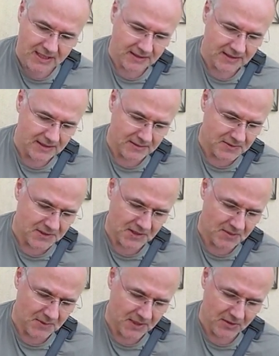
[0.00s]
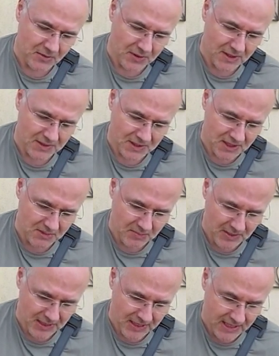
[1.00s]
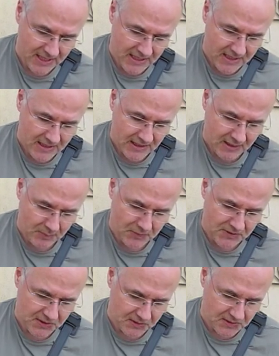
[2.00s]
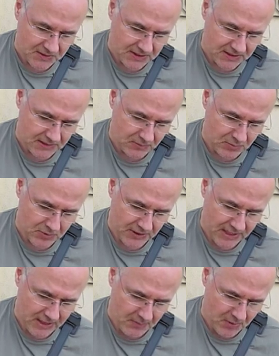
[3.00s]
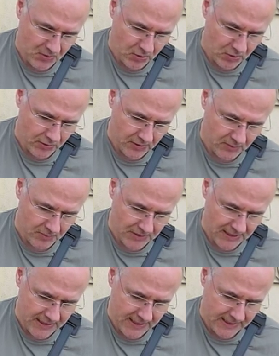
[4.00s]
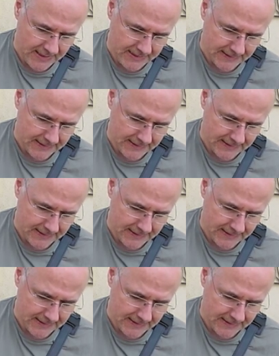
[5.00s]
There was a time, I don't know why, I started to play a couple of songs, and I would put a capo on and play